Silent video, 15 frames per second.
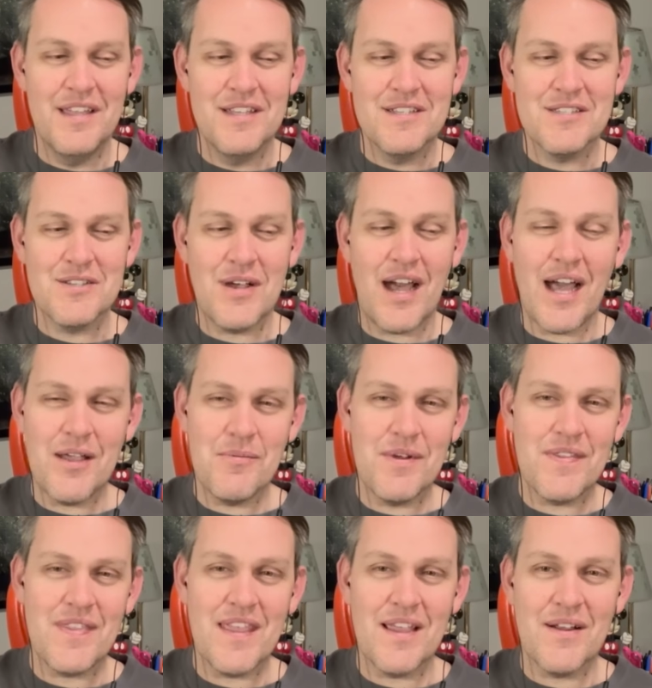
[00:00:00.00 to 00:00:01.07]
So I
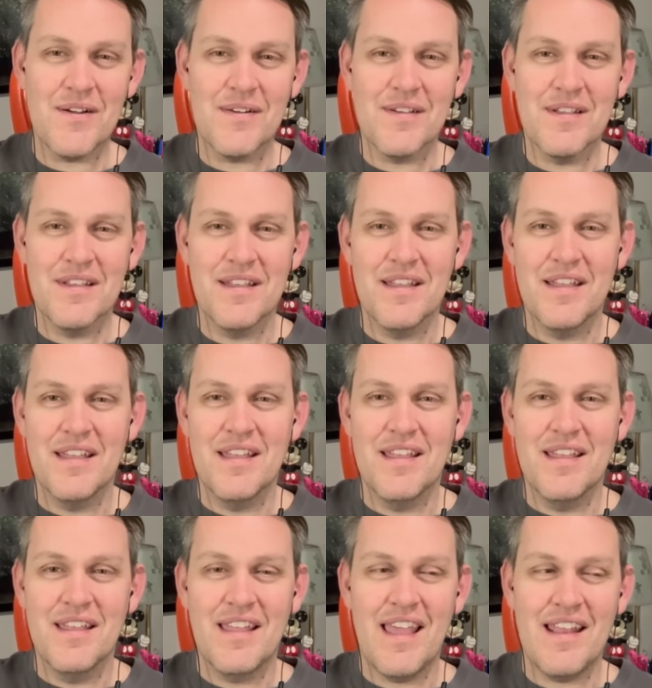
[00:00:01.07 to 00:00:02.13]
went there
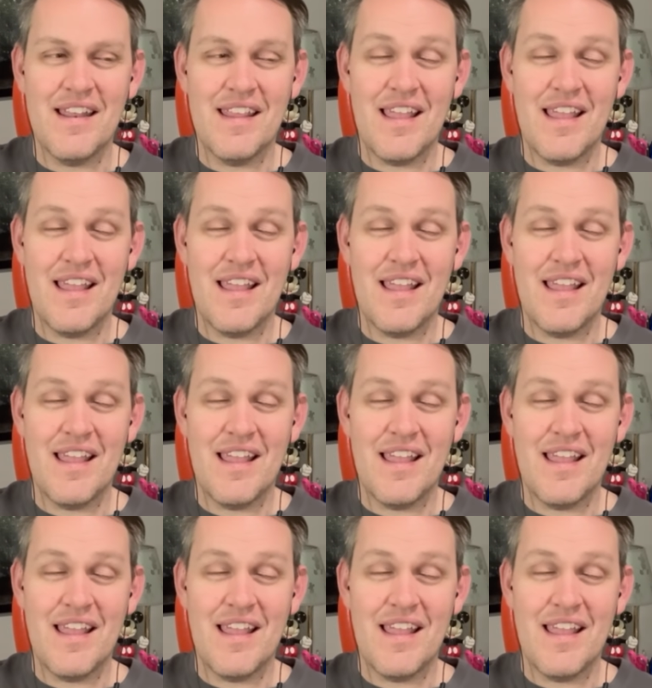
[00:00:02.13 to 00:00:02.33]
and